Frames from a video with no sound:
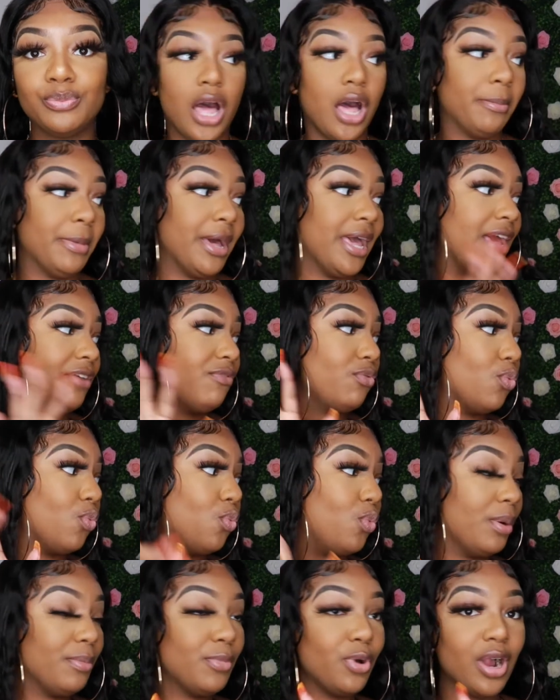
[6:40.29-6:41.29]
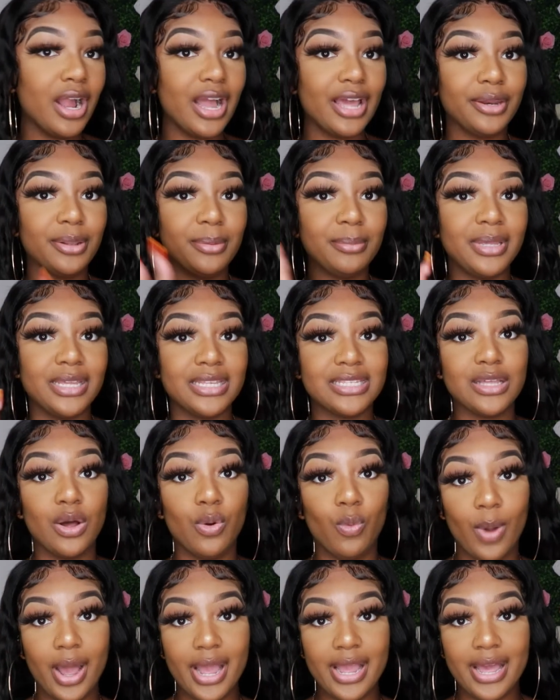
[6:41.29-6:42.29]
I have one more item. It's a
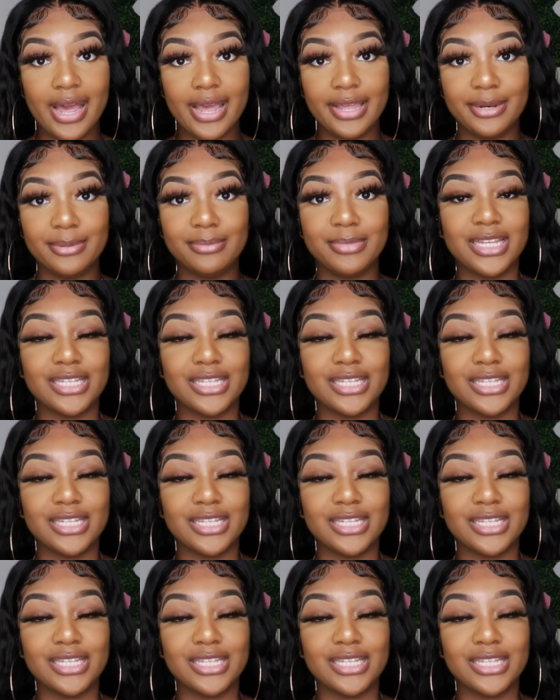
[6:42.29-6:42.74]
white item.